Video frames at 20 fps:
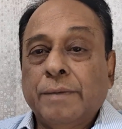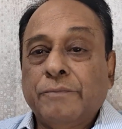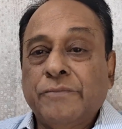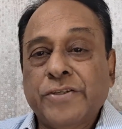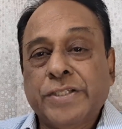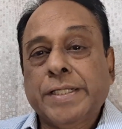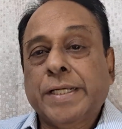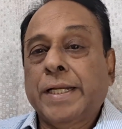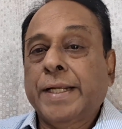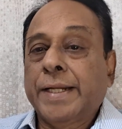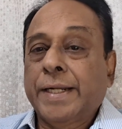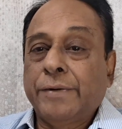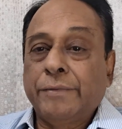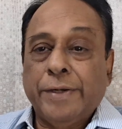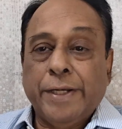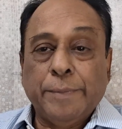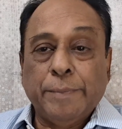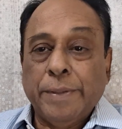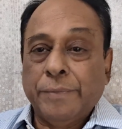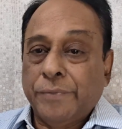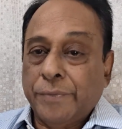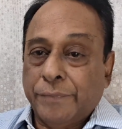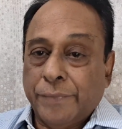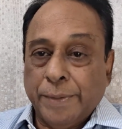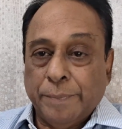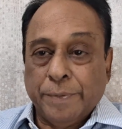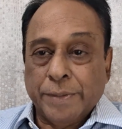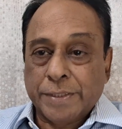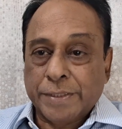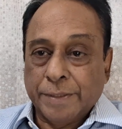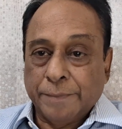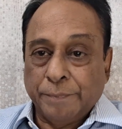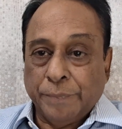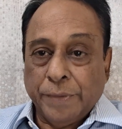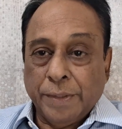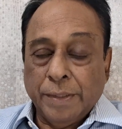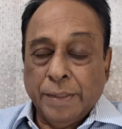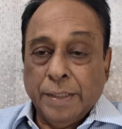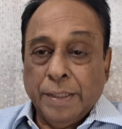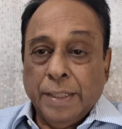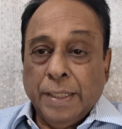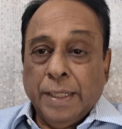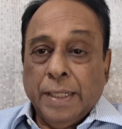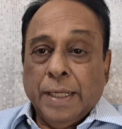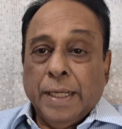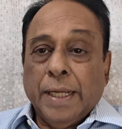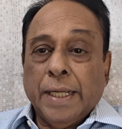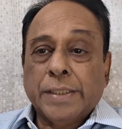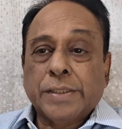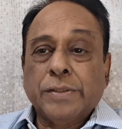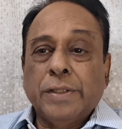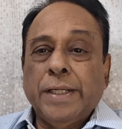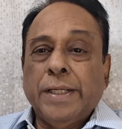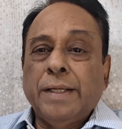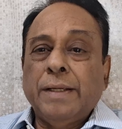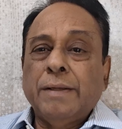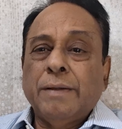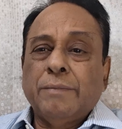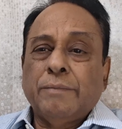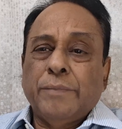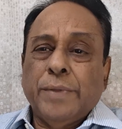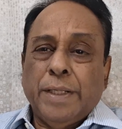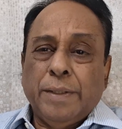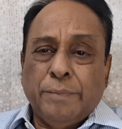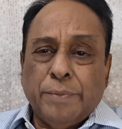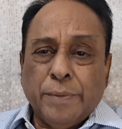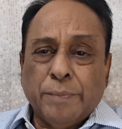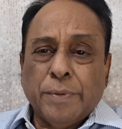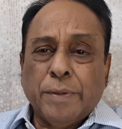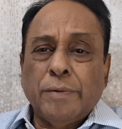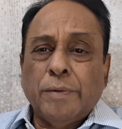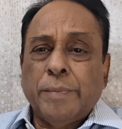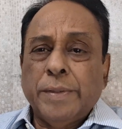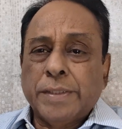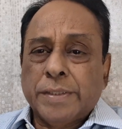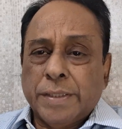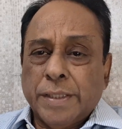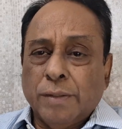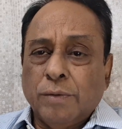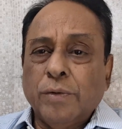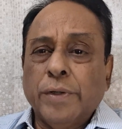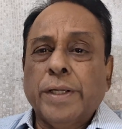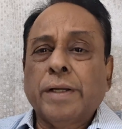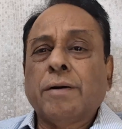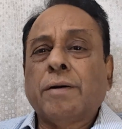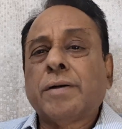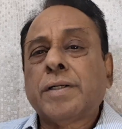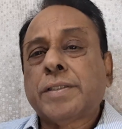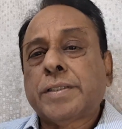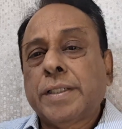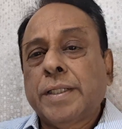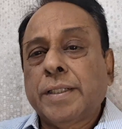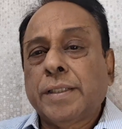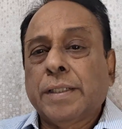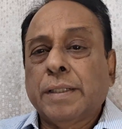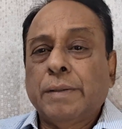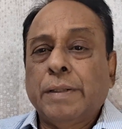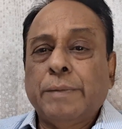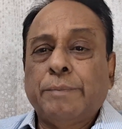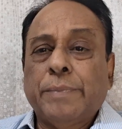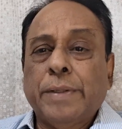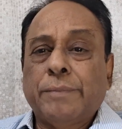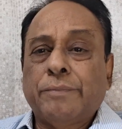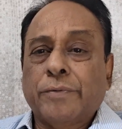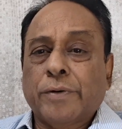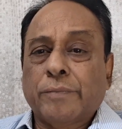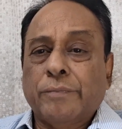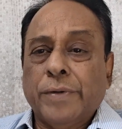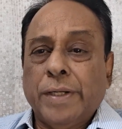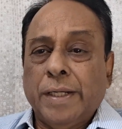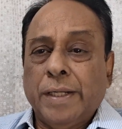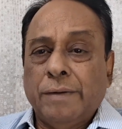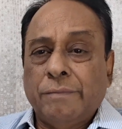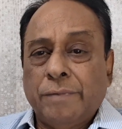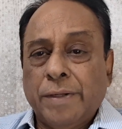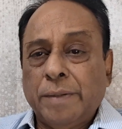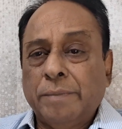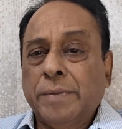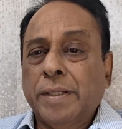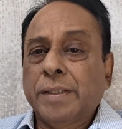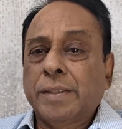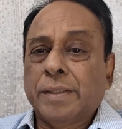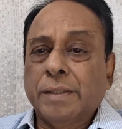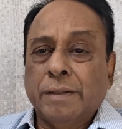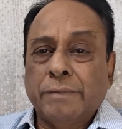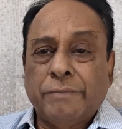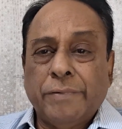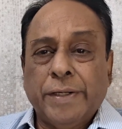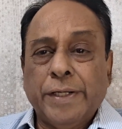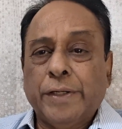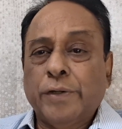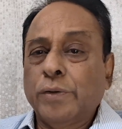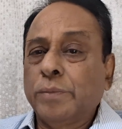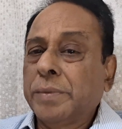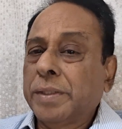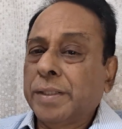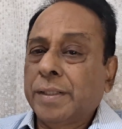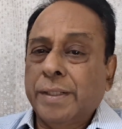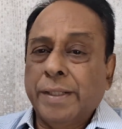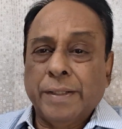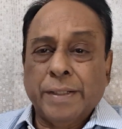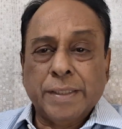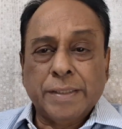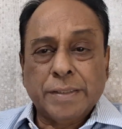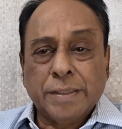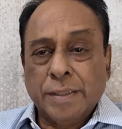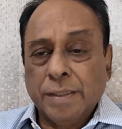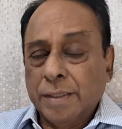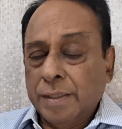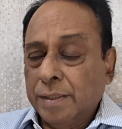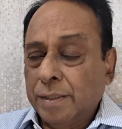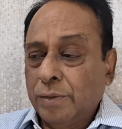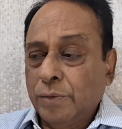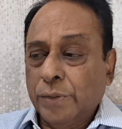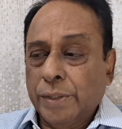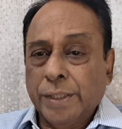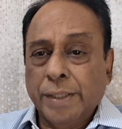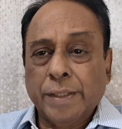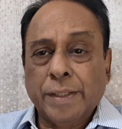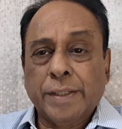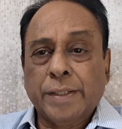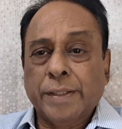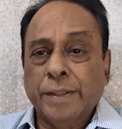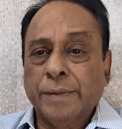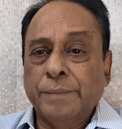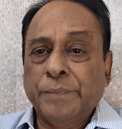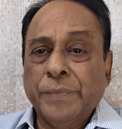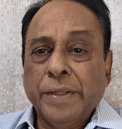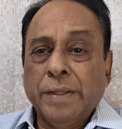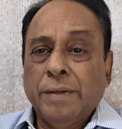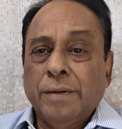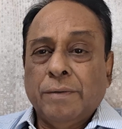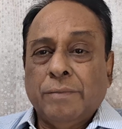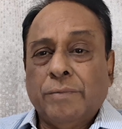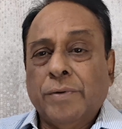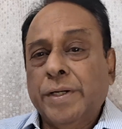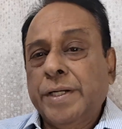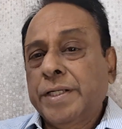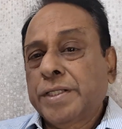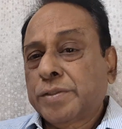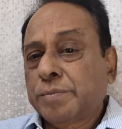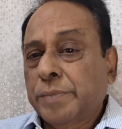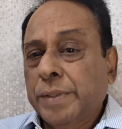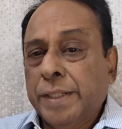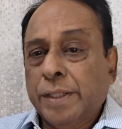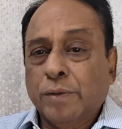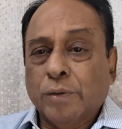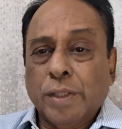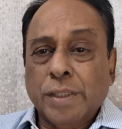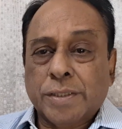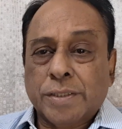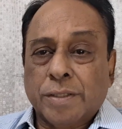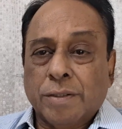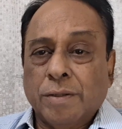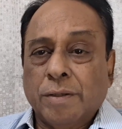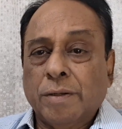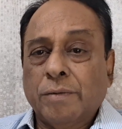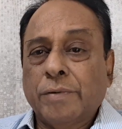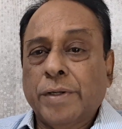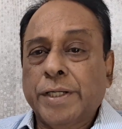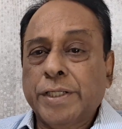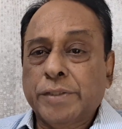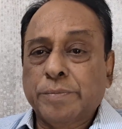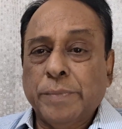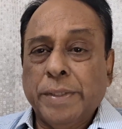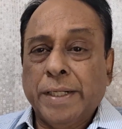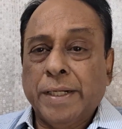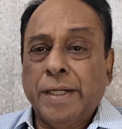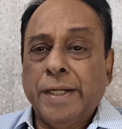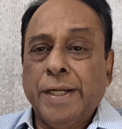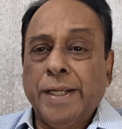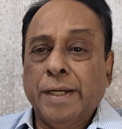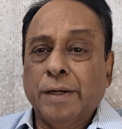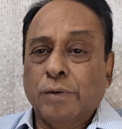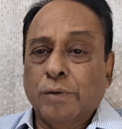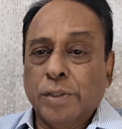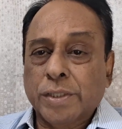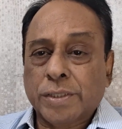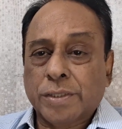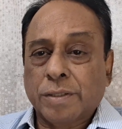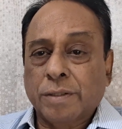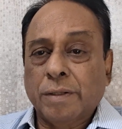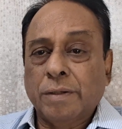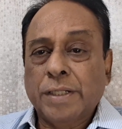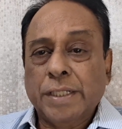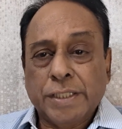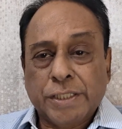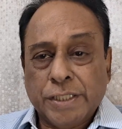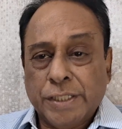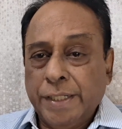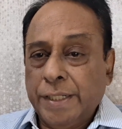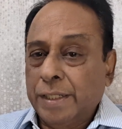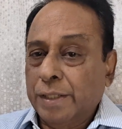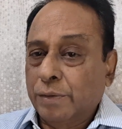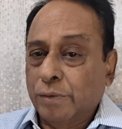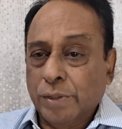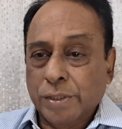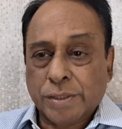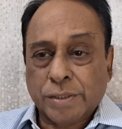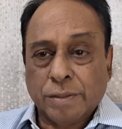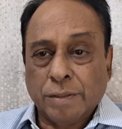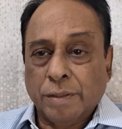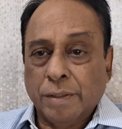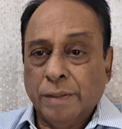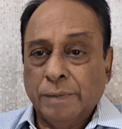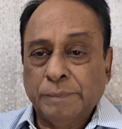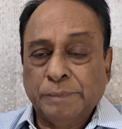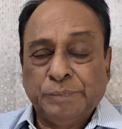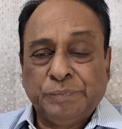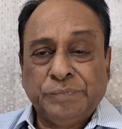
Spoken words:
physical activity by 50%. Actually, many people will be going on seeing the lipid profile every month, every 2 months. They are looking at what is my cholesterol, what is my LDL cholesterol, HDL cholesterol.